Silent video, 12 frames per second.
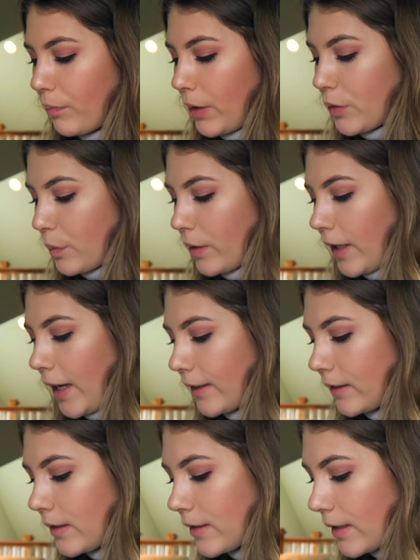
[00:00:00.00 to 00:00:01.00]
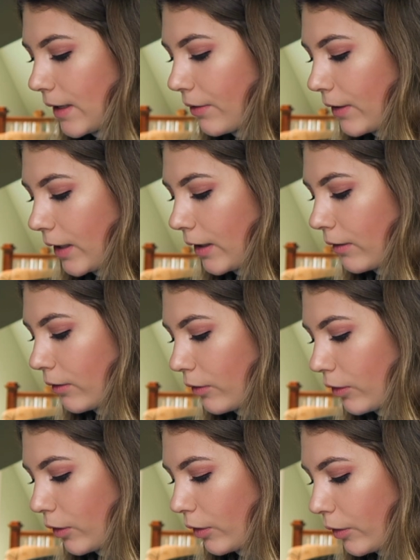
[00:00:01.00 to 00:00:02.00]
I was with Agnes. And then
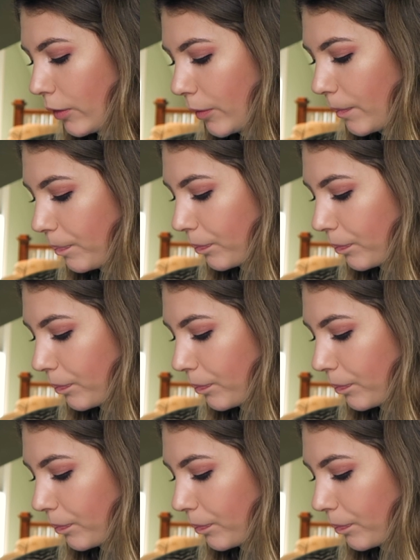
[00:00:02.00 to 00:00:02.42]
the